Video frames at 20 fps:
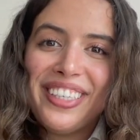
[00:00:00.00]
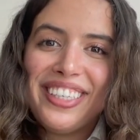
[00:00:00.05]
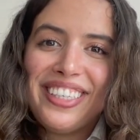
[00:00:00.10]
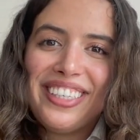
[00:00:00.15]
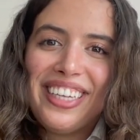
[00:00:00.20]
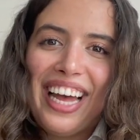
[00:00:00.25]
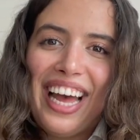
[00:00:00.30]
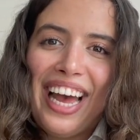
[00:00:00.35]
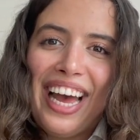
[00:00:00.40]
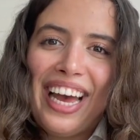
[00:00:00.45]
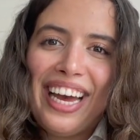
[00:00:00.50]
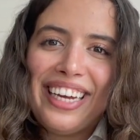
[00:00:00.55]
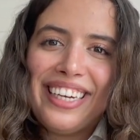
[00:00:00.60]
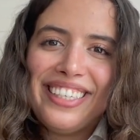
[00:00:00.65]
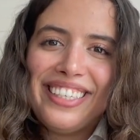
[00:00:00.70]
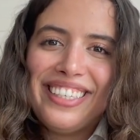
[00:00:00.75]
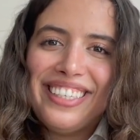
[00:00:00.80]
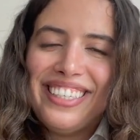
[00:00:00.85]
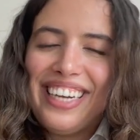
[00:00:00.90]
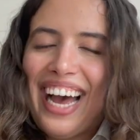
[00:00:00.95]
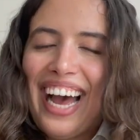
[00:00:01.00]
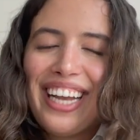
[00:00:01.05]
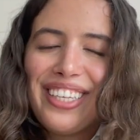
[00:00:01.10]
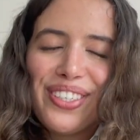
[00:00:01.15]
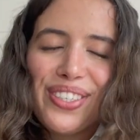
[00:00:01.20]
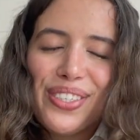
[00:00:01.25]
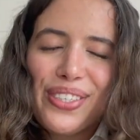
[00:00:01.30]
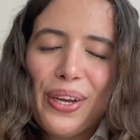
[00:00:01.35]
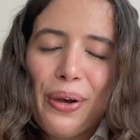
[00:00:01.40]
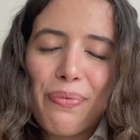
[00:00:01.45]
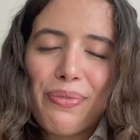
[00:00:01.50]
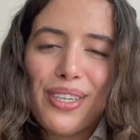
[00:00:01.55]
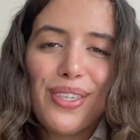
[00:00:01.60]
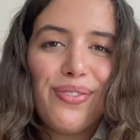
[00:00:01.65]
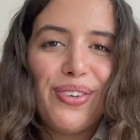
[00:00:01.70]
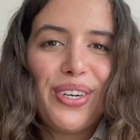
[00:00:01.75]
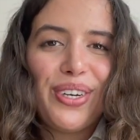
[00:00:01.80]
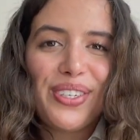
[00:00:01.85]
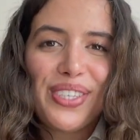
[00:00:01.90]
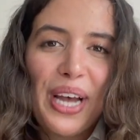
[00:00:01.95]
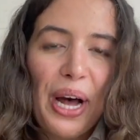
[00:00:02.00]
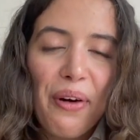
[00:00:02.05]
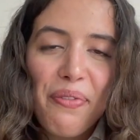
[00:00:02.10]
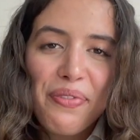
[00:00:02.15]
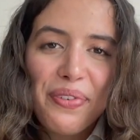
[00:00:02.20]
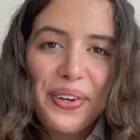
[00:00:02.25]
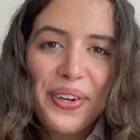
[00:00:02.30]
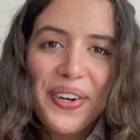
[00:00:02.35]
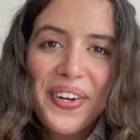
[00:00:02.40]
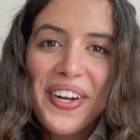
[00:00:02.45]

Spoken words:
And I just hope this video is helpful.